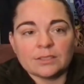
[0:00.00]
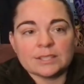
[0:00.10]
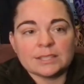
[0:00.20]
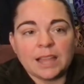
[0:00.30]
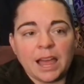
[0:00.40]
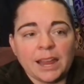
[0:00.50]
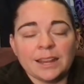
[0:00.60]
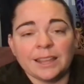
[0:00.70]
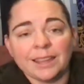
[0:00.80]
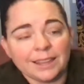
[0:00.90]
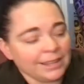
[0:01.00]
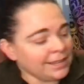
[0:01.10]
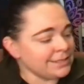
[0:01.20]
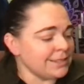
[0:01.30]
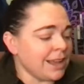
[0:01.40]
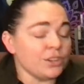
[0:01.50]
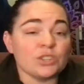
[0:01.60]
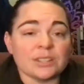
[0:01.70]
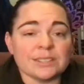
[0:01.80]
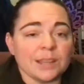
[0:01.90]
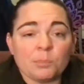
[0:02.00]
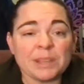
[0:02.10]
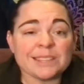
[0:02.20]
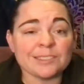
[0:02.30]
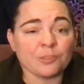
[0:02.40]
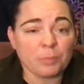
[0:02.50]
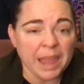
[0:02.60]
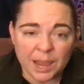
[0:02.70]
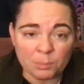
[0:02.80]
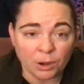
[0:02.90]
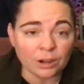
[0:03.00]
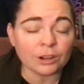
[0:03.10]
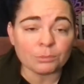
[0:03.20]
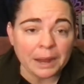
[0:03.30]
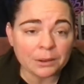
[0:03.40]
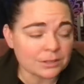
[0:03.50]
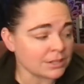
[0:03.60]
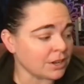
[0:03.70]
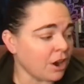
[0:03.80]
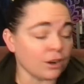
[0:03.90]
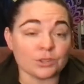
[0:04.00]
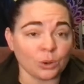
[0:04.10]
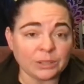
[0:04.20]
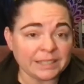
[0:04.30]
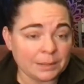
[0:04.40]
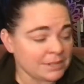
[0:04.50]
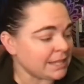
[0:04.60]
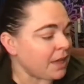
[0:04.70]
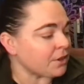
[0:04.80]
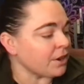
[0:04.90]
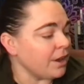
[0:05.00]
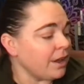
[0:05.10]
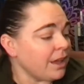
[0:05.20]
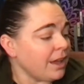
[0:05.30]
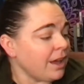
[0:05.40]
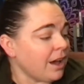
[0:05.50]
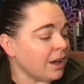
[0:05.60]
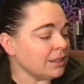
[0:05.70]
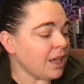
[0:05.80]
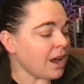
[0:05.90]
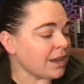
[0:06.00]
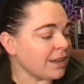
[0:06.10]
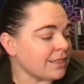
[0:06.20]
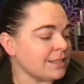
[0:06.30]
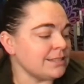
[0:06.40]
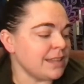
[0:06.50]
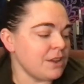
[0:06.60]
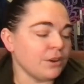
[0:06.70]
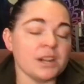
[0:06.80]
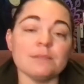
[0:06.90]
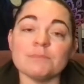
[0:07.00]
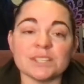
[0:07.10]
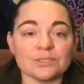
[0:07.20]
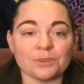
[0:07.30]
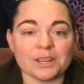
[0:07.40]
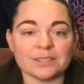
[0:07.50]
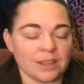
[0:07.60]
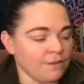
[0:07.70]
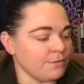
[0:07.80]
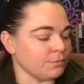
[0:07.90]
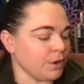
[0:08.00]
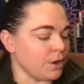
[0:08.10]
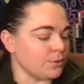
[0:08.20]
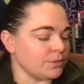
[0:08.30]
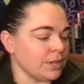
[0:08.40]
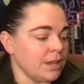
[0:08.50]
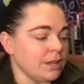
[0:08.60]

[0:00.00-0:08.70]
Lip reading: The slide is not just a piece of paper around the cards holding them together. Unlock the sacred mysteries of the rose.